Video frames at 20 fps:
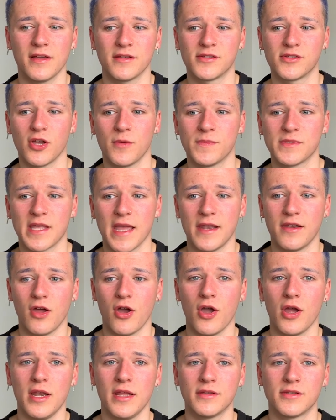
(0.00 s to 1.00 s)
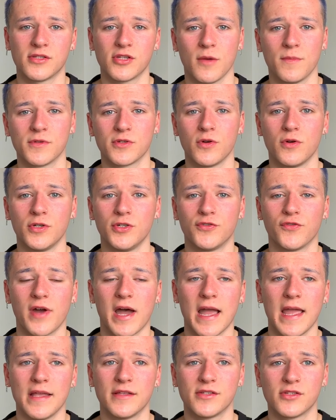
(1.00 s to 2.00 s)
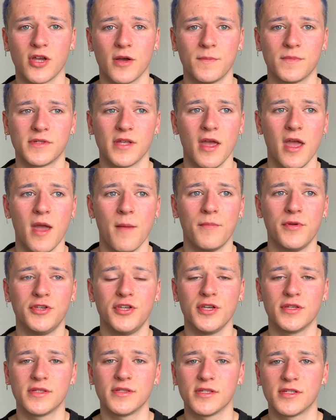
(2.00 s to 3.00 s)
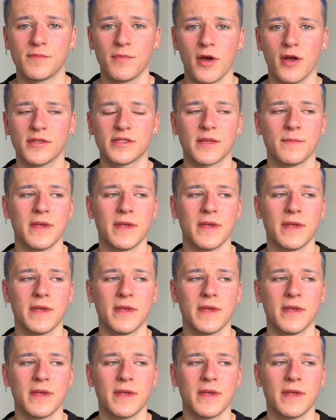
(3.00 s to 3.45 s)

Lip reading: It stops getting oily, it stops going dry, it stops producing spots.